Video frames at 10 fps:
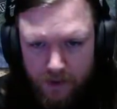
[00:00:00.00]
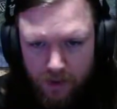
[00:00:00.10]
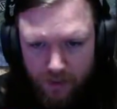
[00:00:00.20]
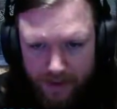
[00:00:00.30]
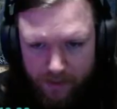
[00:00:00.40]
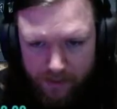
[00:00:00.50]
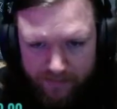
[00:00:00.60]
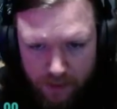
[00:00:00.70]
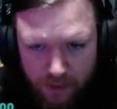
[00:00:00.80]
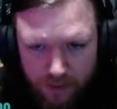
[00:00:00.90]
Oh yeah, we have
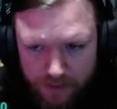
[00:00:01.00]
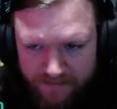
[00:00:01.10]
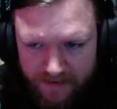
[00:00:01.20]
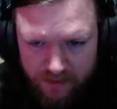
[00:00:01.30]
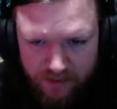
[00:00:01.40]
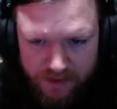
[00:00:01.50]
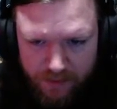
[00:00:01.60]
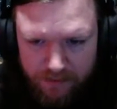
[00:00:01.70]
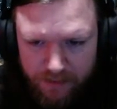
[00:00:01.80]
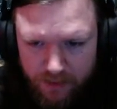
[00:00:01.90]
loads of factories that we
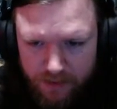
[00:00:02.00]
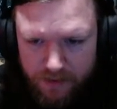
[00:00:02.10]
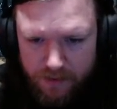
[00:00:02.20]
can build.